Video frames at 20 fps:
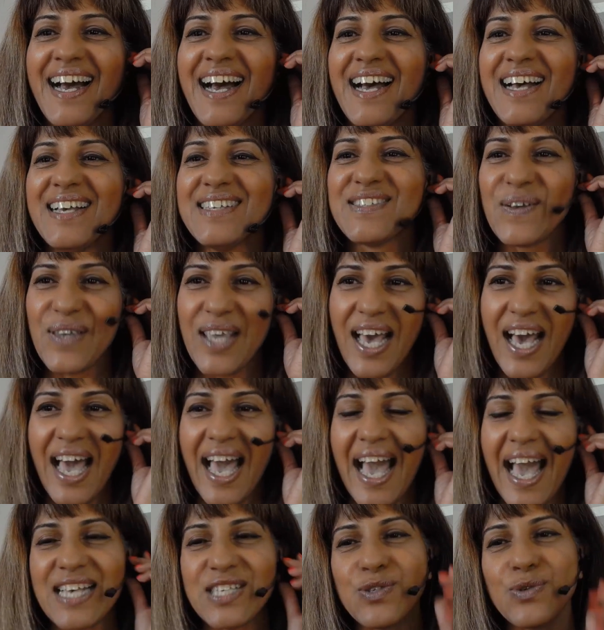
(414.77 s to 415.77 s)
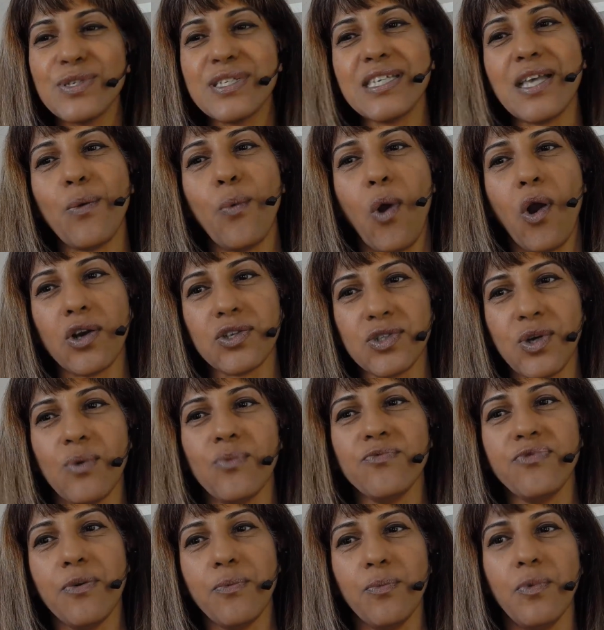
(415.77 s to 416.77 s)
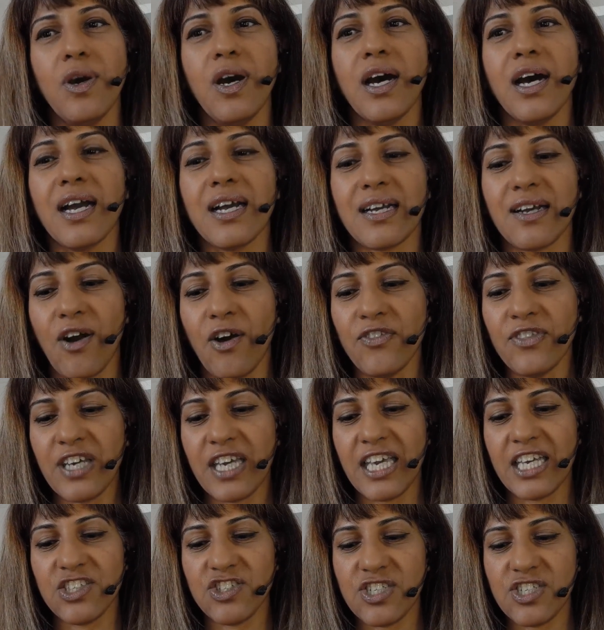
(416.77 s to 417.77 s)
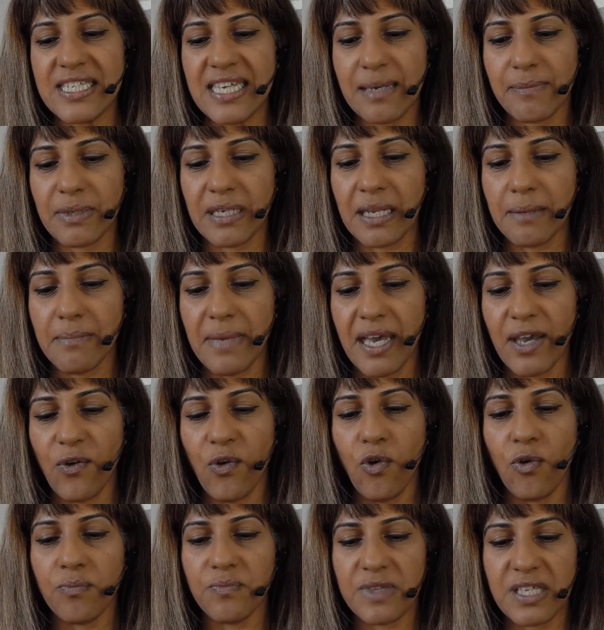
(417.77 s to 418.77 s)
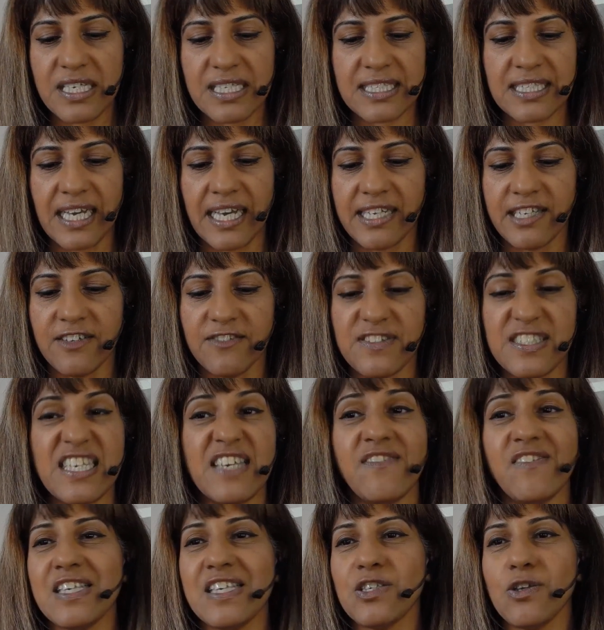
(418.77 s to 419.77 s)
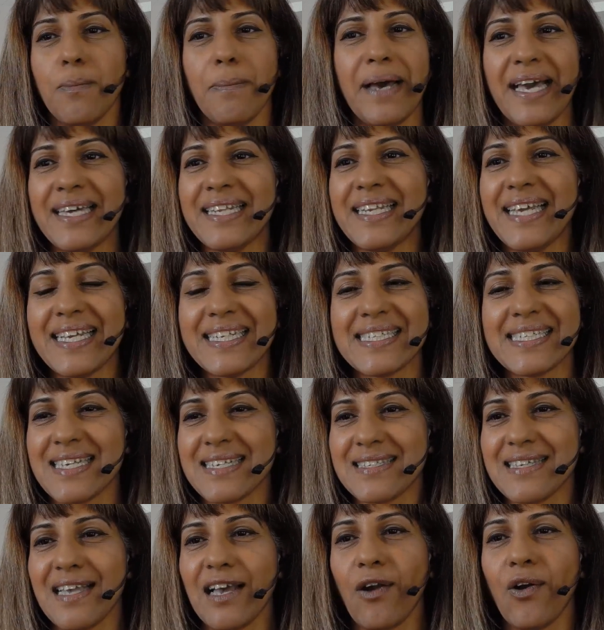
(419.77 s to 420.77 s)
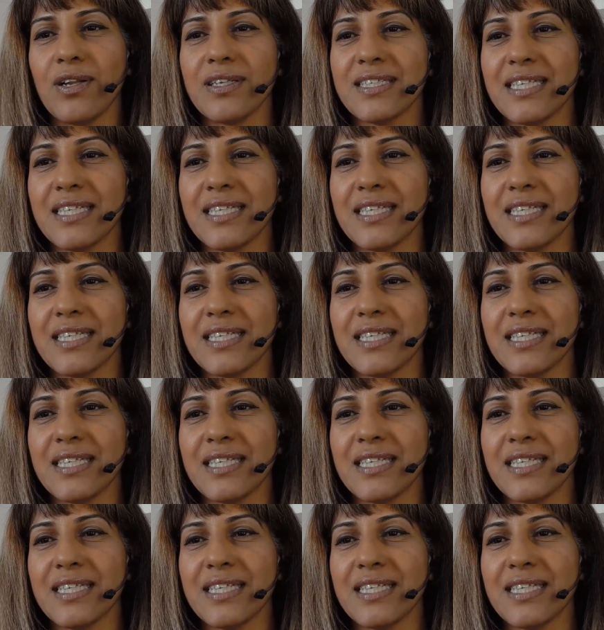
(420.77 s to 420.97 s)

so yeah, as soon as I walked home from work, on the kitchen table in my home, these kind of CVs or biodatas, as they're called in